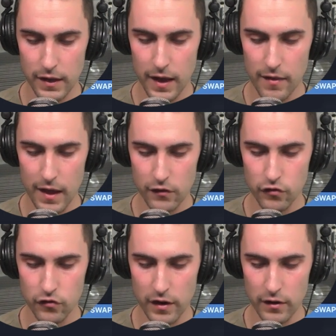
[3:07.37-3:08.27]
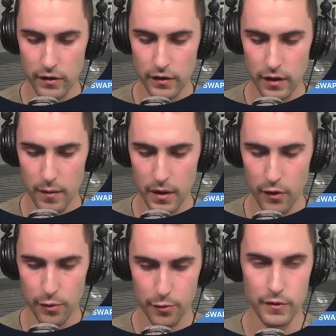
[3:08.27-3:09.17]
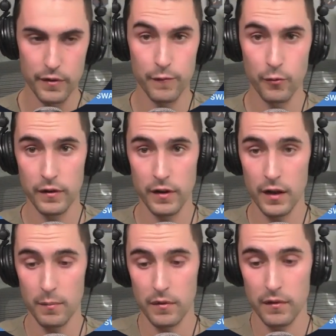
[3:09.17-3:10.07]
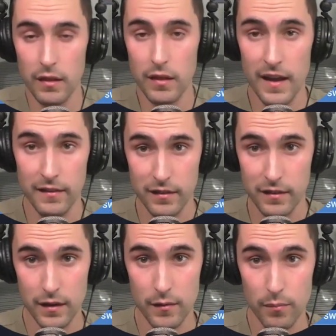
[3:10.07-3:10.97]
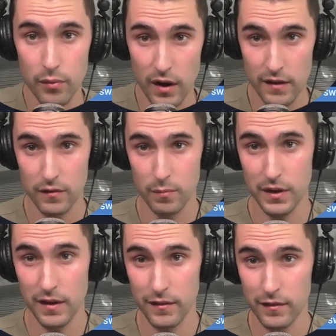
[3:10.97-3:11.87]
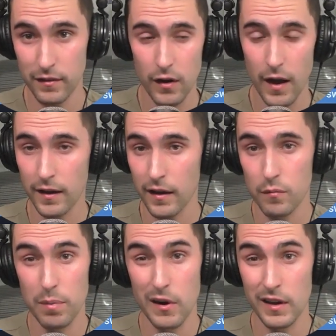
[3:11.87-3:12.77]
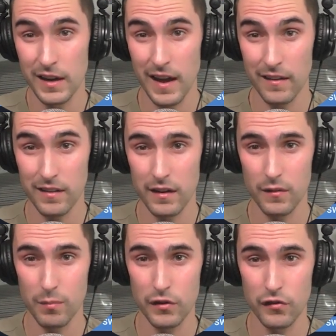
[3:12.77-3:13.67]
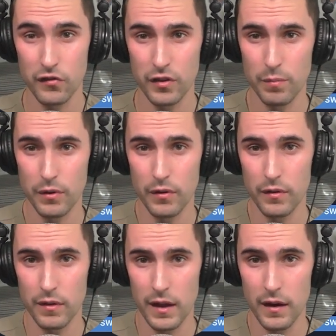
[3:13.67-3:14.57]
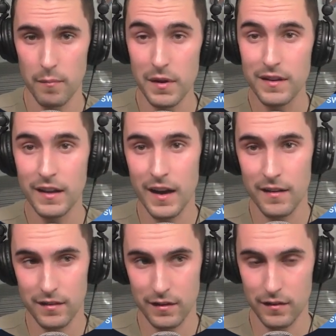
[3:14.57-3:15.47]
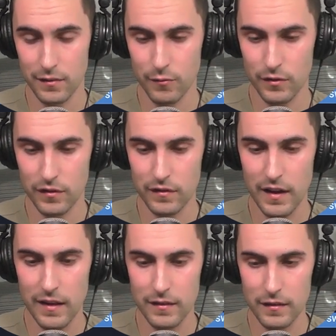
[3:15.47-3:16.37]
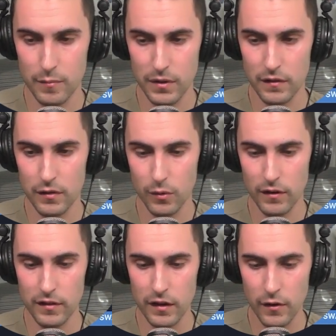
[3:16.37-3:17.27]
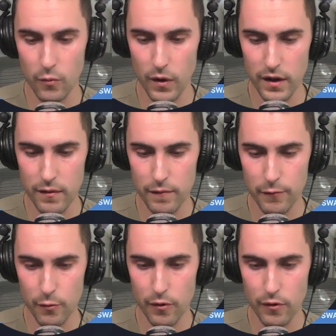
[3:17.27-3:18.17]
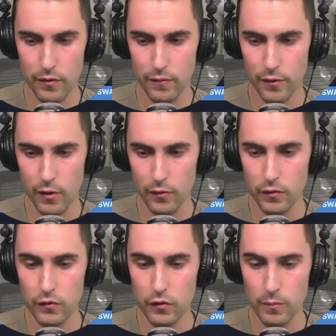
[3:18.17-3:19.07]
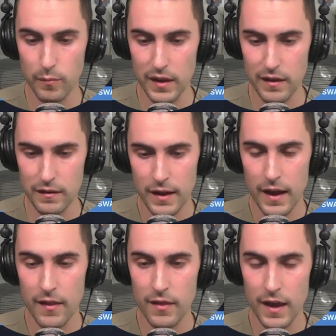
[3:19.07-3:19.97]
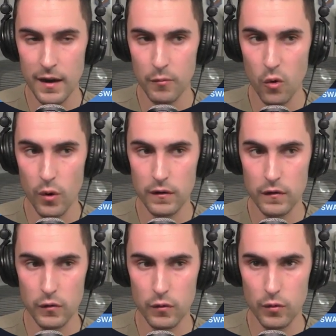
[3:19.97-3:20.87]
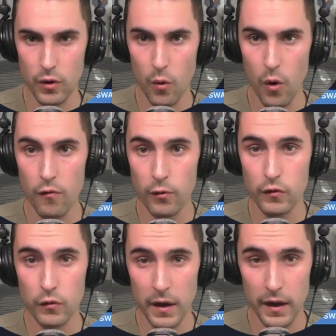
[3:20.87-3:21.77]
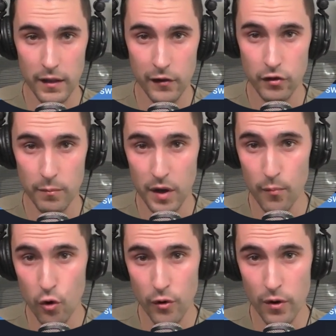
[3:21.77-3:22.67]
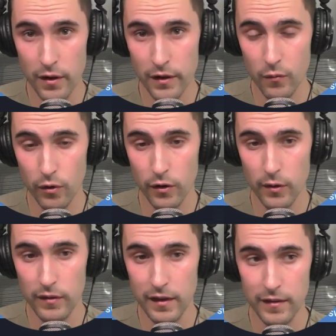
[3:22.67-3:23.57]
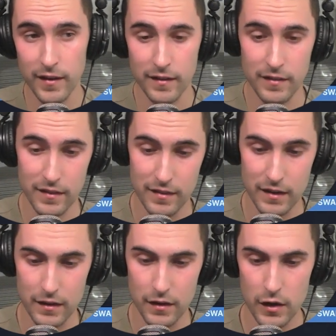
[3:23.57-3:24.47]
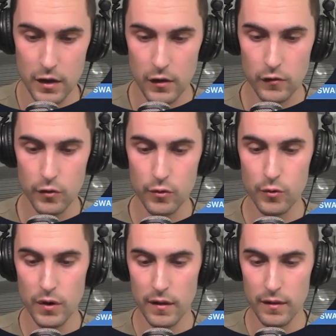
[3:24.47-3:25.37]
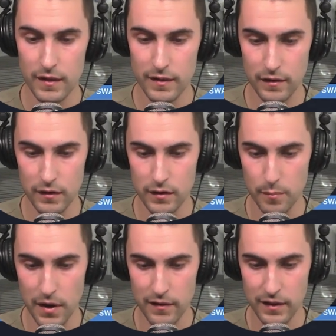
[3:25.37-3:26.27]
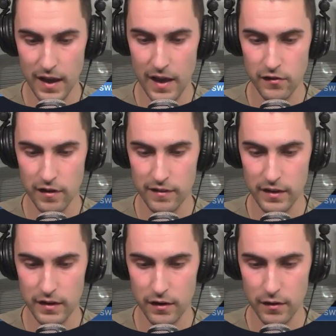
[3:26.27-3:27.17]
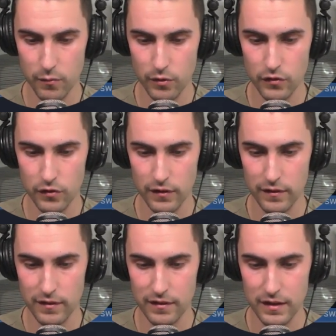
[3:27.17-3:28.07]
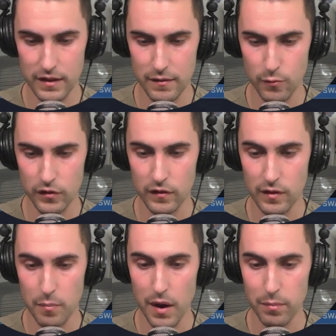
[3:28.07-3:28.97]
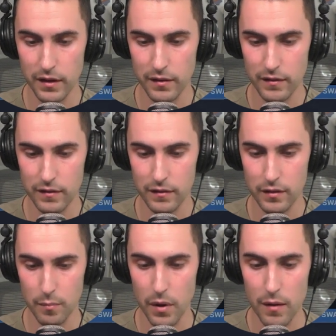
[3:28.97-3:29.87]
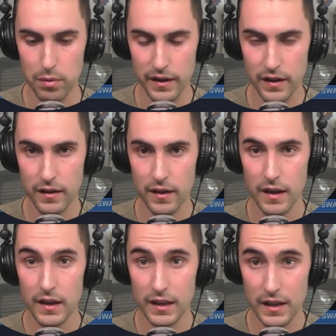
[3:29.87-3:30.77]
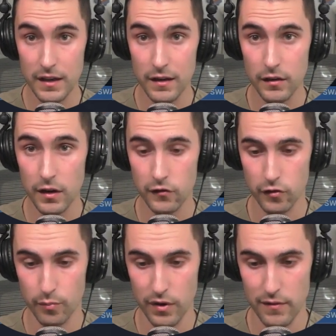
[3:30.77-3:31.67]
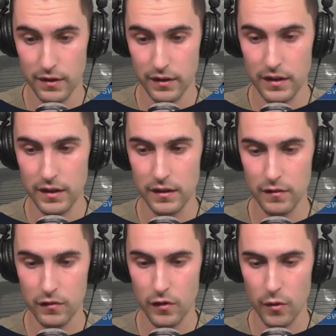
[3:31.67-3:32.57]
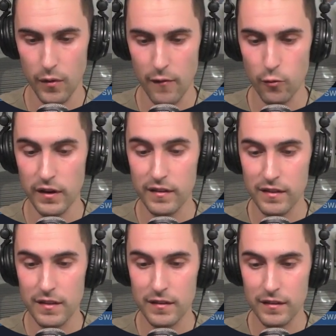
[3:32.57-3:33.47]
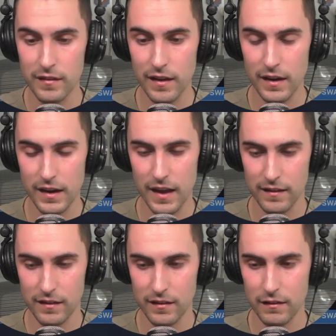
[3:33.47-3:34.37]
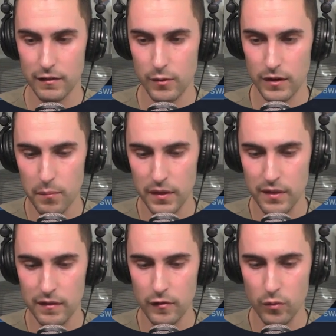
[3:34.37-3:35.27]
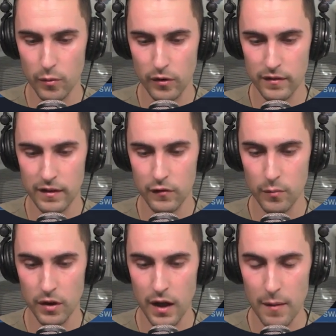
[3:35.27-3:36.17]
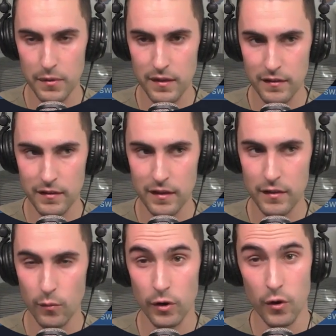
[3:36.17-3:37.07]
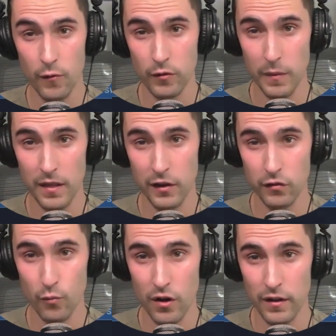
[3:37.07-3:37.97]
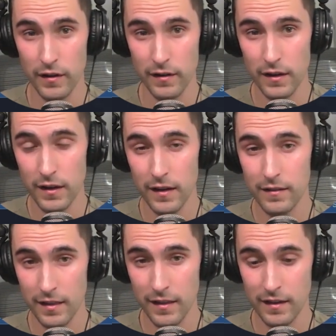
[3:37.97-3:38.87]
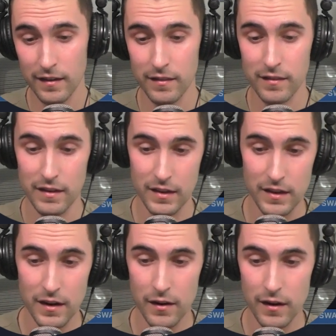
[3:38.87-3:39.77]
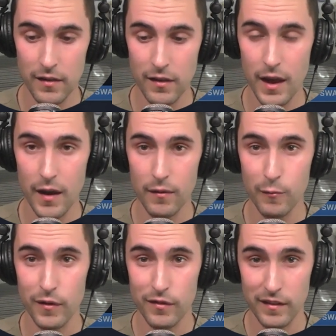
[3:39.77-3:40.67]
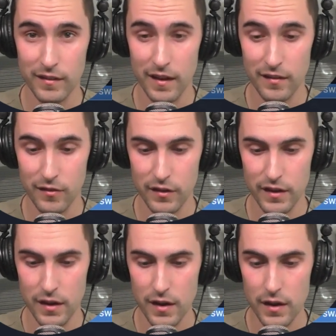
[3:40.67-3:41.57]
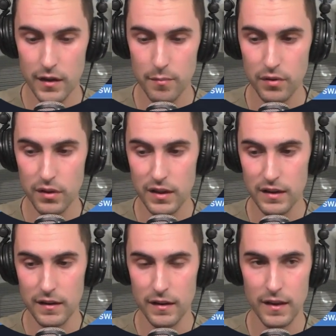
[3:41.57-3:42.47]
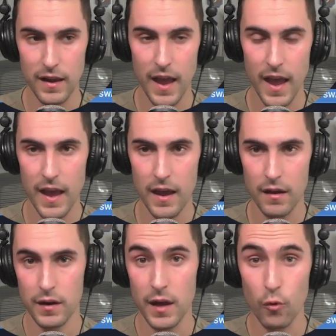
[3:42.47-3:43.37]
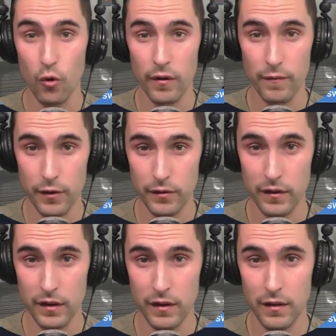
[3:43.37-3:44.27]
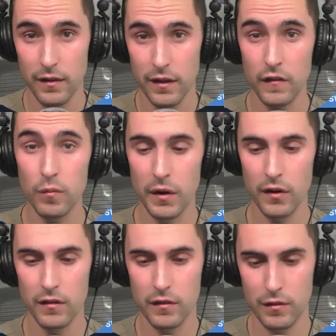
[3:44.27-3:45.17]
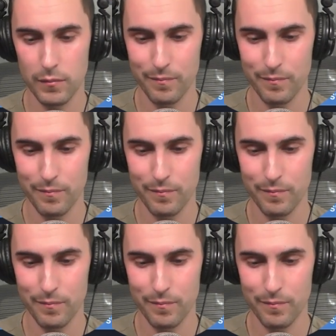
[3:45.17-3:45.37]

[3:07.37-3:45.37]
And that is generally about 3 to 4 times less in price because I guess burning an asset is much cheaper than minting an asset, which tends to be. So we're going to sit here and wait for the vault to mint. And then I'm going to go over to my Ethereum Namecoin wallet. We're going to send Sex in the City to this deposit address here, which you can see, which is the public. This is the public key, not your private key. So everyone can see this and send any assets into it, but this is where we're going to send it. So I'm going to copy this, and then we're going to go over to my Ethereum wallet, send the Sex in the City here, and then we've successfully completed a Namecoin vaulting experience.